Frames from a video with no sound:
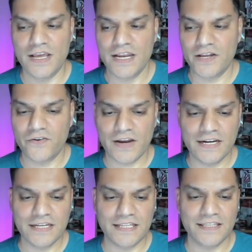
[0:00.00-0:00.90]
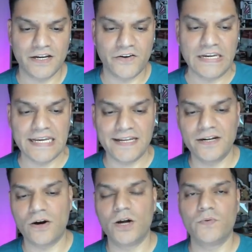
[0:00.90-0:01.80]
Now, granted that the created
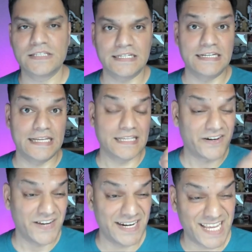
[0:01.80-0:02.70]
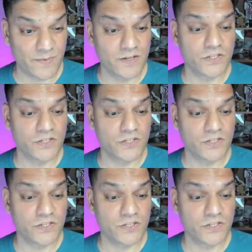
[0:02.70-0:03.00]
on was the day the created came in,